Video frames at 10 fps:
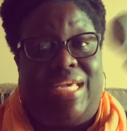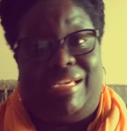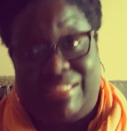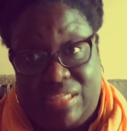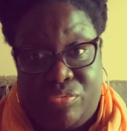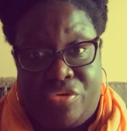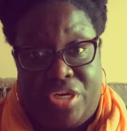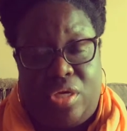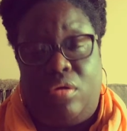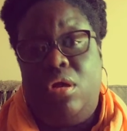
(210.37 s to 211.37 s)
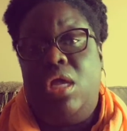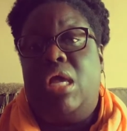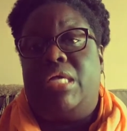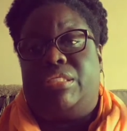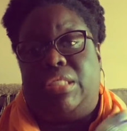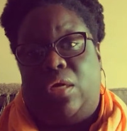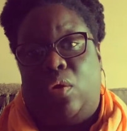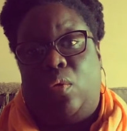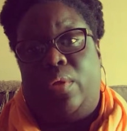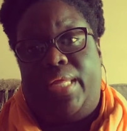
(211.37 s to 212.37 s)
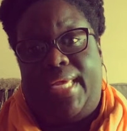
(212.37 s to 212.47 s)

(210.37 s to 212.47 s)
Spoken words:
isn't real. So